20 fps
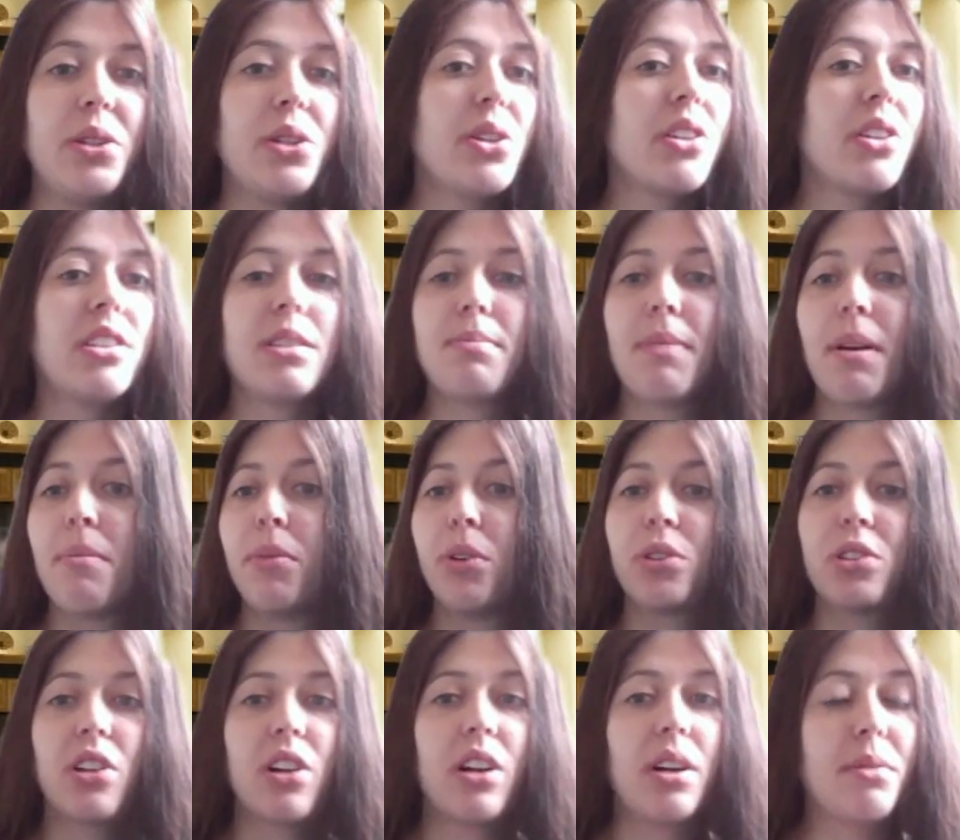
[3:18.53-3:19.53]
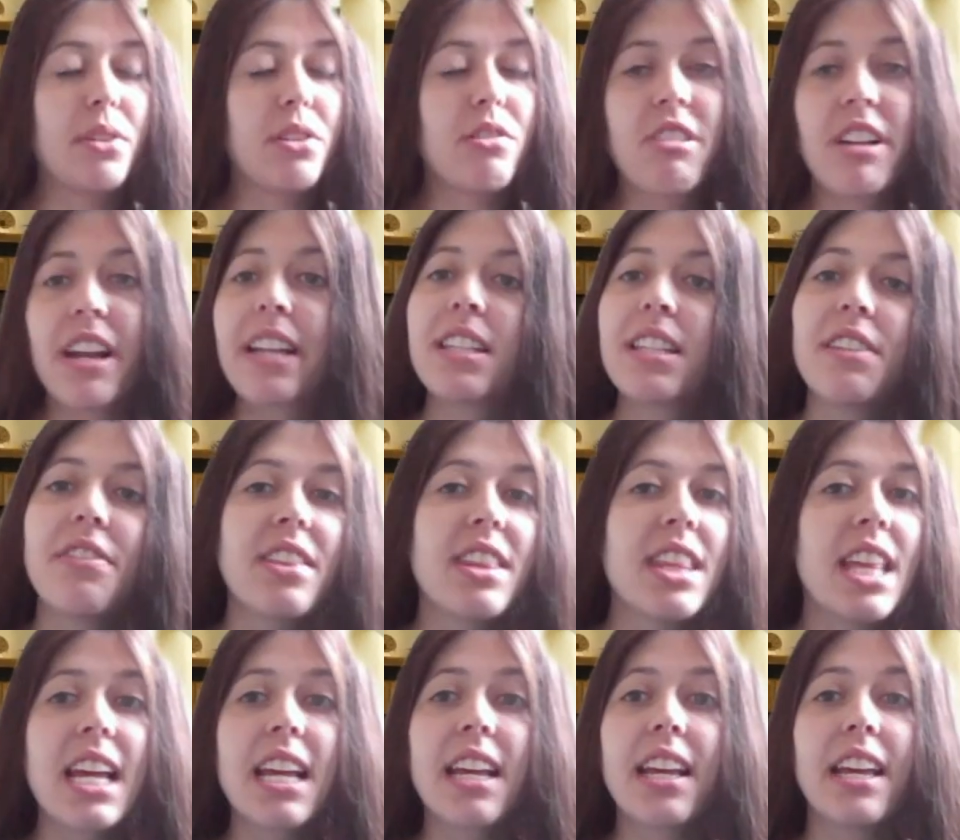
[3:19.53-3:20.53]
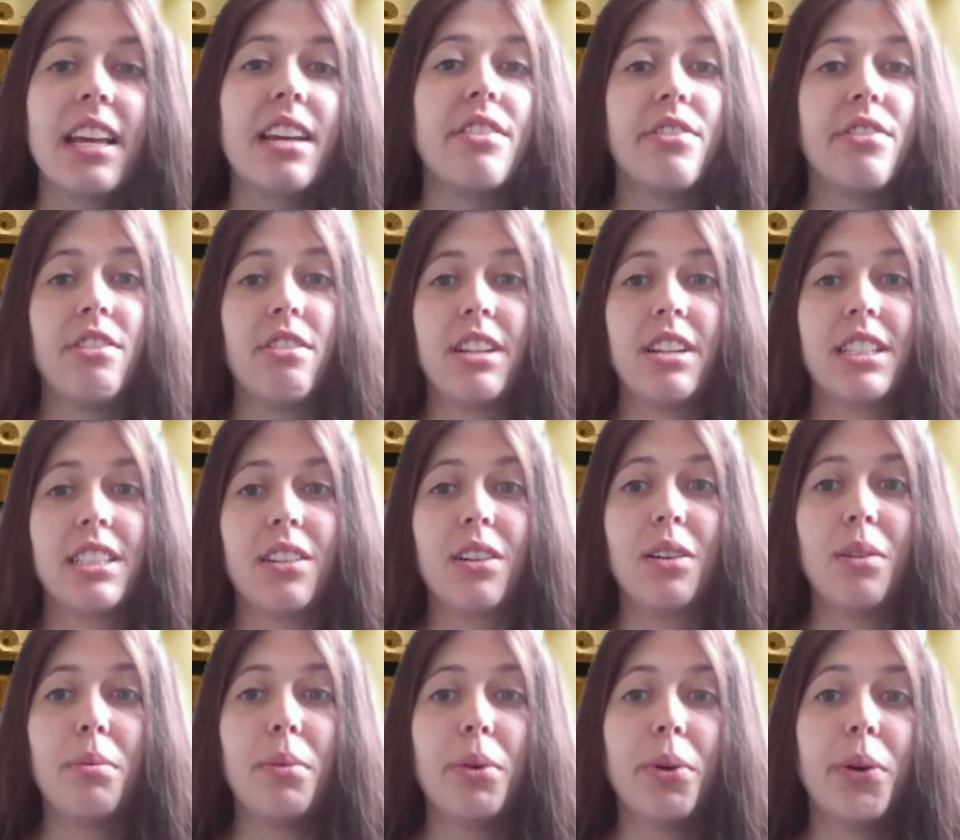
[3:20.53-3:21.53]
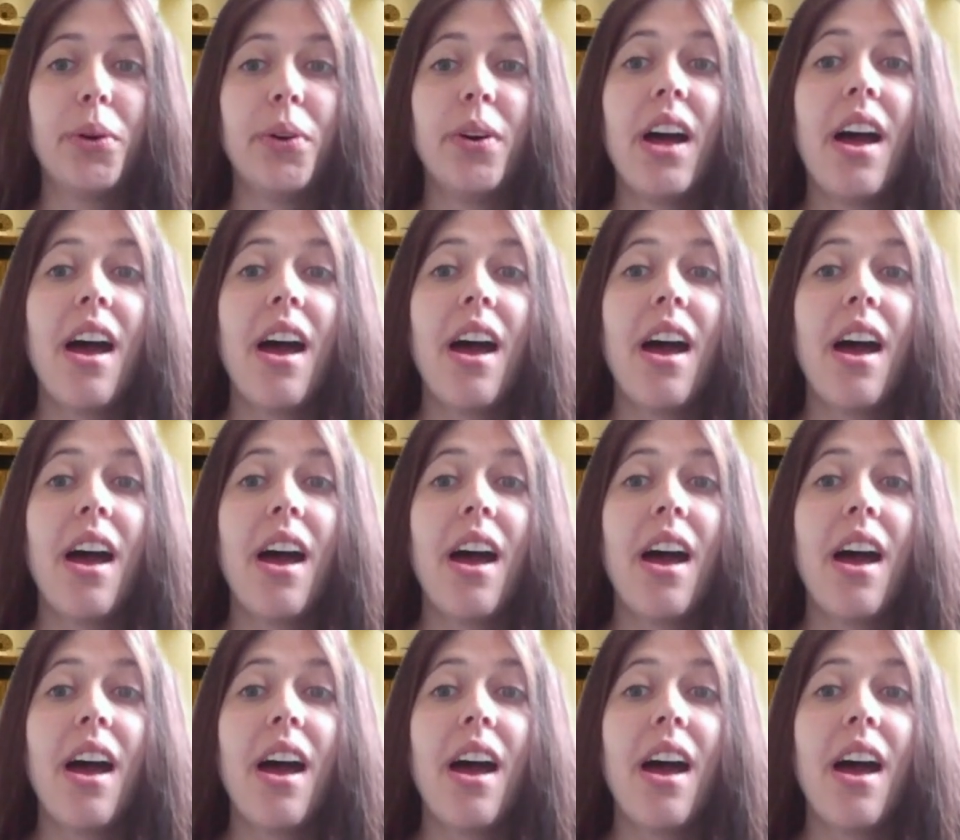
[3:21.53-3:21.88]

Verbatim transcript: You can spend more time on creative thinking, for example,